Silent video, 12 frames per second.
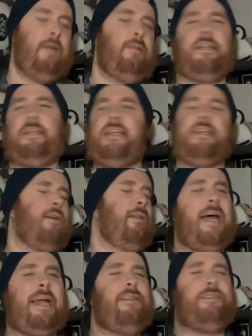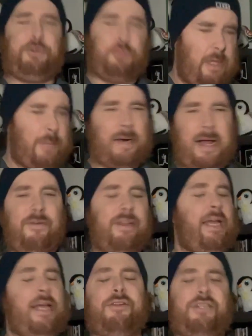The synths are light and sweet, but
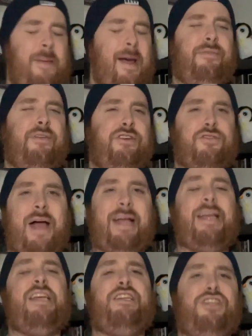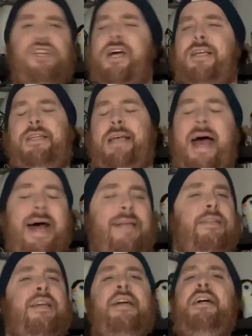everything else about this track is just as